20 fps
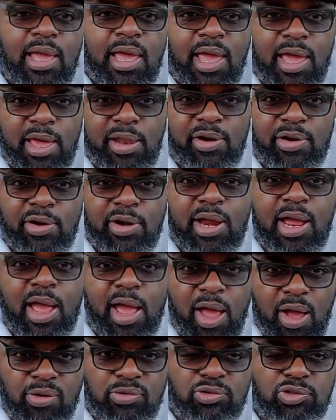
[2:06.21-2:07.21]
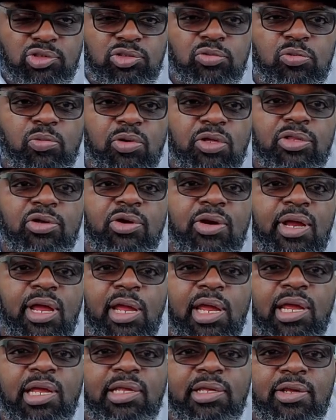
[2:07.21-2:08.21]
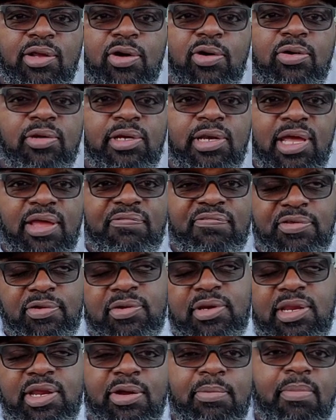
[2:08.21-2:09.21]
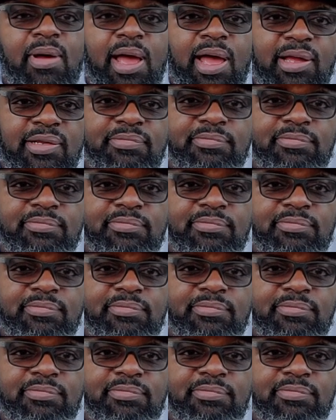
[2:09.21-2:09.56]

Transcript: at her house with her 8-year-old nephew nearby.